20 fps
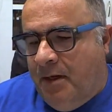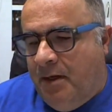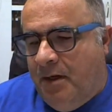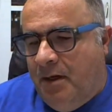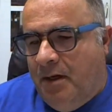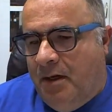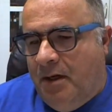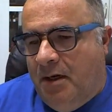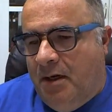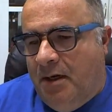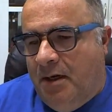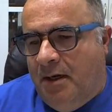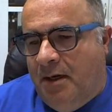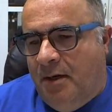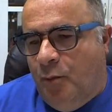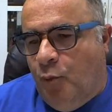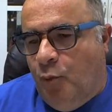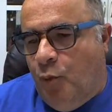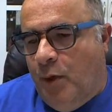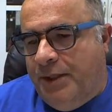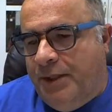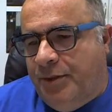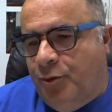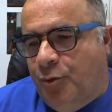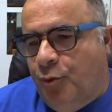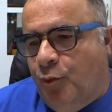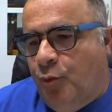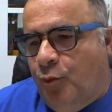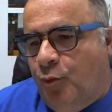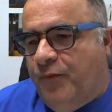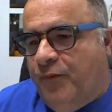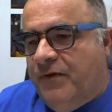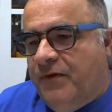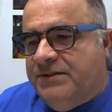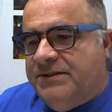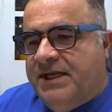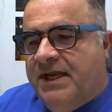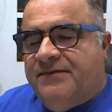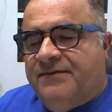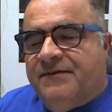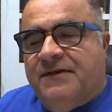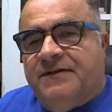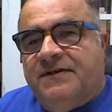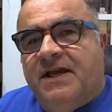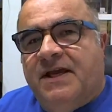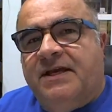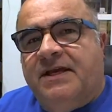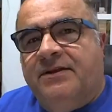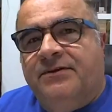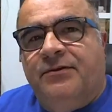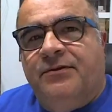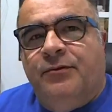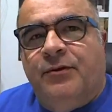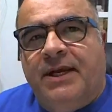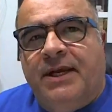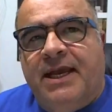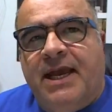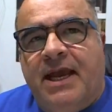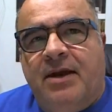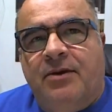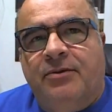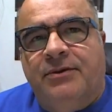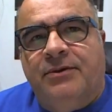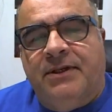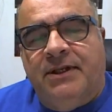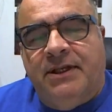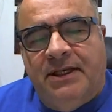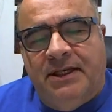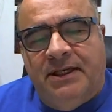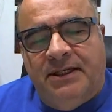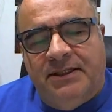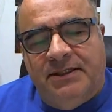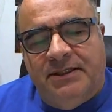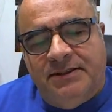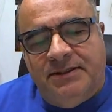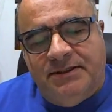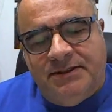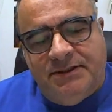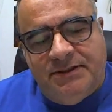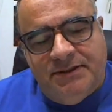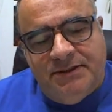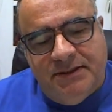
What you first have to take into account is